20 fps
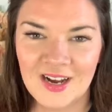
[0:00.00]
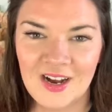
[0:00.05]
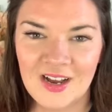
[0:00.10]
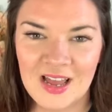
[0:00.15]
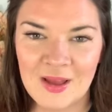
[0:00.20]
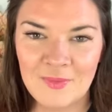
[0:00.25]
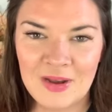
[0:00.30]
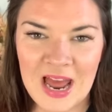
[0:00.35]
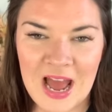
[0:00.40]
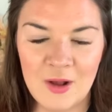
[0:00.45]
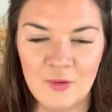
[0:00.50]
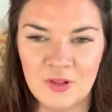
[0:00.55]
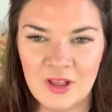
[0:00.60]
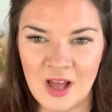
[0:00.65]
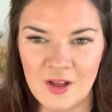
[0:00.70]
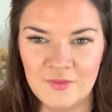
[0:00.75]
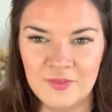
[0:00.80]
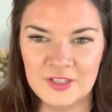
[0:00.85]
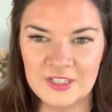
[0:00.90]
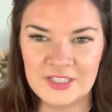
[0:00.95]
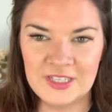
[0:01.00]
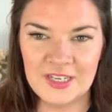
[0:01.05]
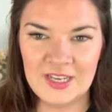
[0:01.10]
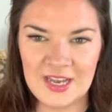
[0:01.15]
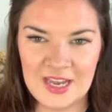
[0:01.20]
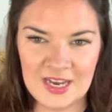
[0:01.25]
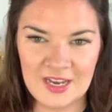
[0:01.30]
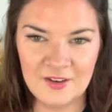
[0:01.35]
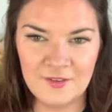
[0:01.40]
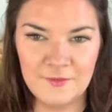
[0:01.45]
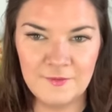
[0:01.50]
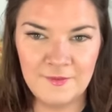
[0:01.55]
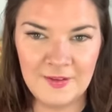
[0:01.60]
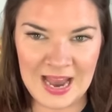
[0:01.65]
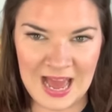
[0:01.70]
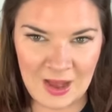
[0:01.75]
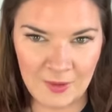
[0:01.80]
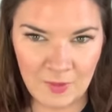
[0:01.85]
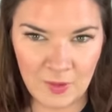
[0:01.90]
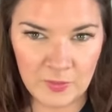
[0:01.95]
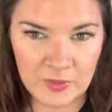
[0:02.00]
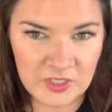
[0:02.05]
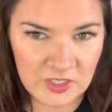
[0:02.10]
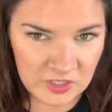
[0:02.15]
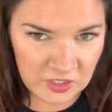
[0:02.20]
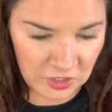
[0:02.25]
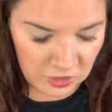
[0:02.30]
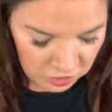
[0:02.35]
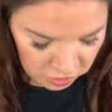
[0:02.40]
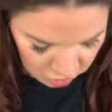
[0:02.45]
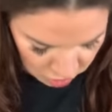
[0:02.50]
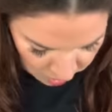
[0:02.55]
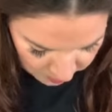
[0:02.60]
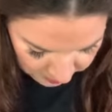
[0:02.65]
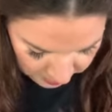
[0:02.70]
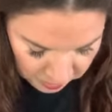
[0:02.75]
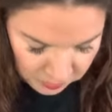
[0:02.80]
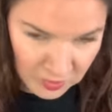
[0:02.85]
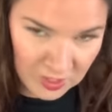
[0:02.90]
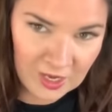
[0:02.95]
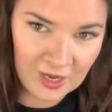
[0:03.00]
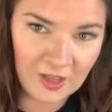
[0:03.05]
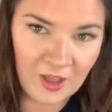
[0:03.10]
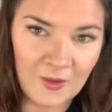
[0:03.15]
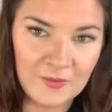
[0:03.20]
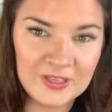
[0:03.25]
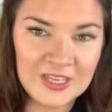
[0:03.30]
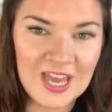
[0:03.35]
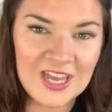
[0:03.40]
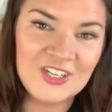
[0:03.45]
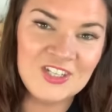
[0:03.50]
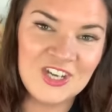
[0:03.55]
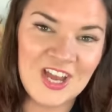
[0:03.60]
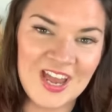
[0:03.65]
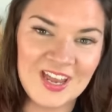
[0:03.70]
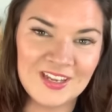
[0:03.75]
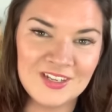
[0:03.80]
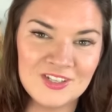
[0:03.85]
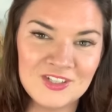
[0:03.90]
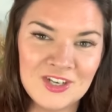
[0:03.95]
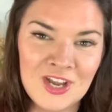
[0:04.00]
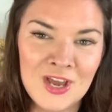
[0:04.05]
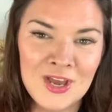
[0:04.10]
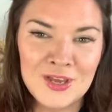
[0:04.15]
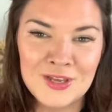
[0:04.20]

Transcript: I am now covered in flour, which is a good job because we're gonna go and get changed.